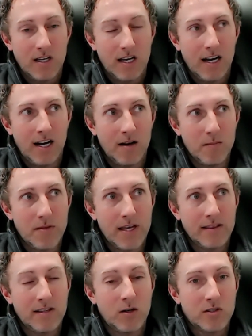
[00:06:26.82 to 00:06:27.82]

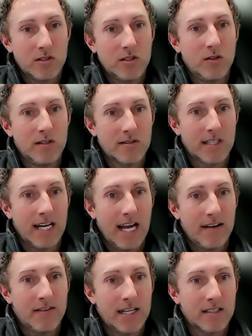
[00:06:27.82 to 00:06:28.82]
that those students can
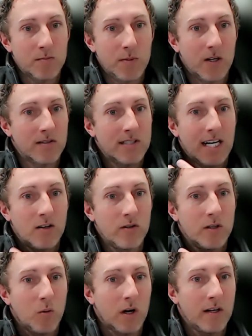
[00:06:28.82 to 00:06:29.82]
have that experience, not
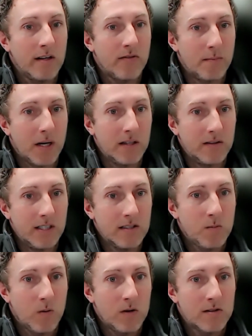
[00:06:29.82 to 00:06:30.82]
only working for Butler
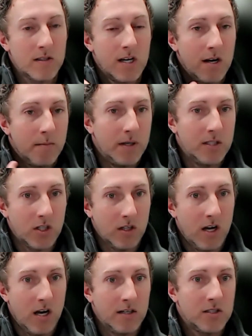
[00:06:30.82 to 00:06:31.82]
Esports, but
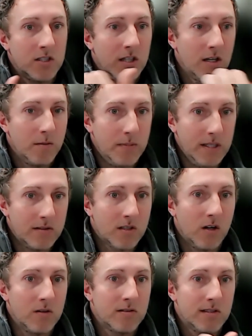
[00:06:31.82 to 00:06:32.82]
Challenge, East
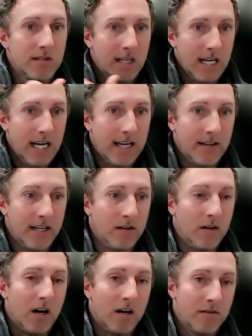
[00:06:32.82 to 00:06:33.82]
Coast, and
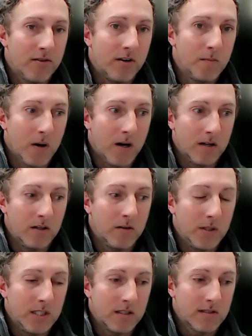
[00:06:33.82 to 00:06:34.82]
then our third partner
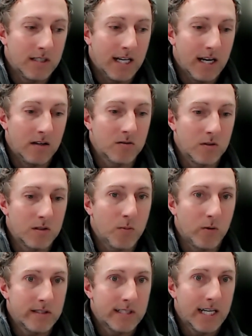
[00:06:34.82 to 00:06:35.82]
that we just announced with
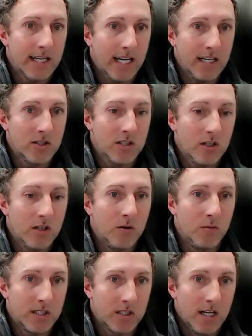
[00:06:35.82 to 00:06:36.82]
Sports Tech
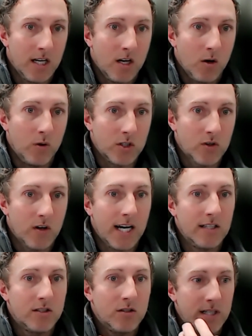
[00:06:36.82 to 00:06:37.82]
HQ, which we're
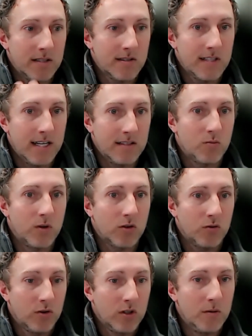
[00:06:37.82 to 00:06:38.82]
trying to, in a sense,
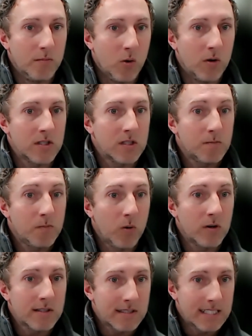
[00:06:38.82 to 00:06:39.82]
recruit more
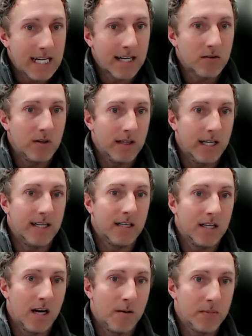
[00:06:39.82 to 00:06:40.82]
sports tech
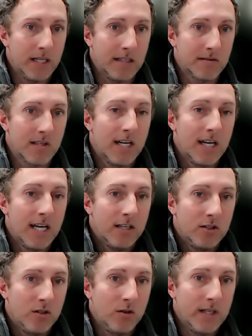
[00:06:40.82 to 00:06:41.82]
related companies
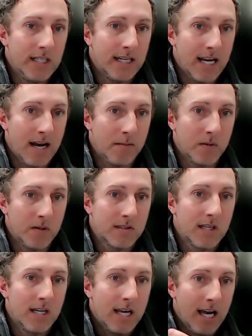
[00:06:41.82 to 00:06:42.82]
to
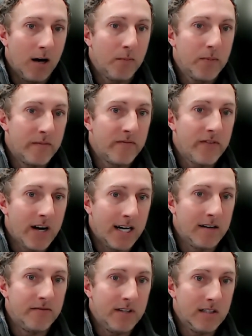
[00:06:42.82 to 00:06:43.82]
Indianapolis, help them
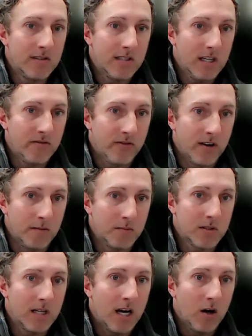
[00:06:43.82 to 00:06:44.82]
find VC
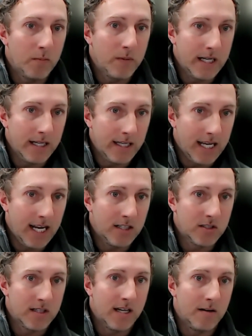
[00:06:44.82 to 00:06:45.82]
firms to help
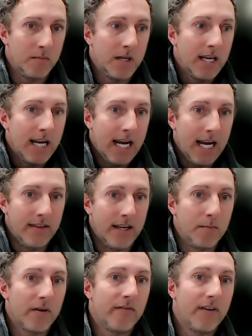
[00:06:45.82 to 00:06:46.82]
engage them, and
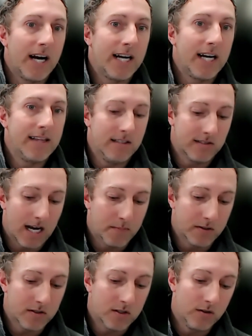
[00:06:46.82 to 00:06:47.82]
then provide these
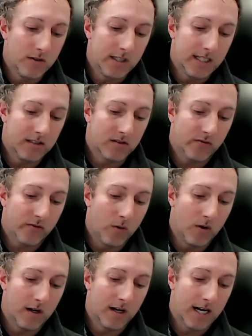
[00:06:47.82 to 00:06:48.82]
opportunities
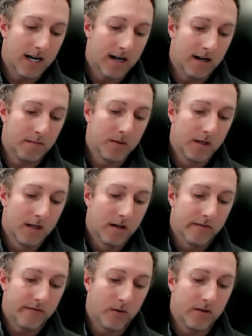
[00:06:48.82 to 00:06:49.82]
for
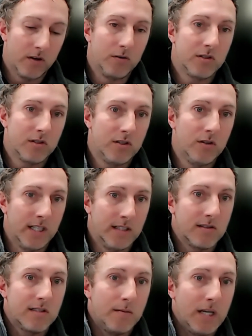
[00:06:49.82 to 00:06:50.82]
those
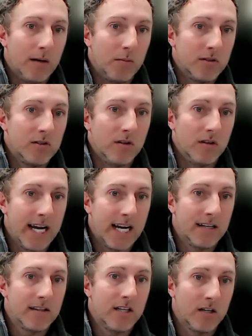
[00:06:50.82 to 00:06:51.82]
students to be able to
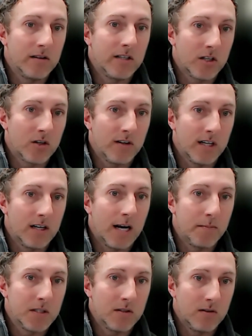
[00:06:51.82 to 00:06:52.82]
land their career
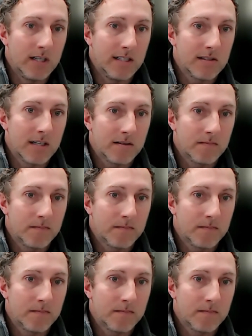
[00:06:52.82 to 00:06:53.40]
opportunities in.